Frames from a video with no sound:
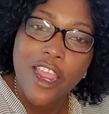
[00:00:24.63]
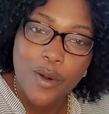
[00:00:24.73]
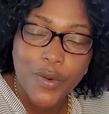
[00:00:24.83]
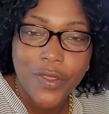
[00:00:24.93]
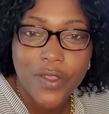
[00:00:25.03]
I
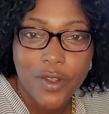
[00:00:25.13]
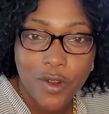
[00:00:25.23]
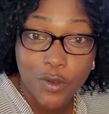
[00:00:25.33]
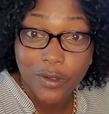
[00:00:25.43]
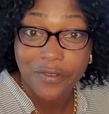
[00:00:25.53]
pray the
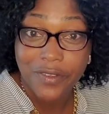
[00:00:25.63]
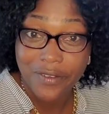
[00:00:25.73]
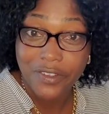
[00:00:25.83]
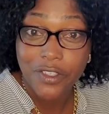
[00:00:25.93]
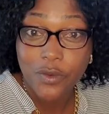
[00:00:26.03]
Lord will
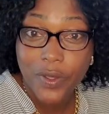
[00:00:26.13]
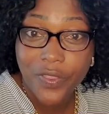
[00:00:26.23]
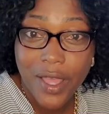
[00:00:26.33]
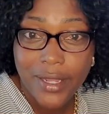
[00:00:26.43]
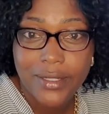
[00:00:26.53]
favor you with that.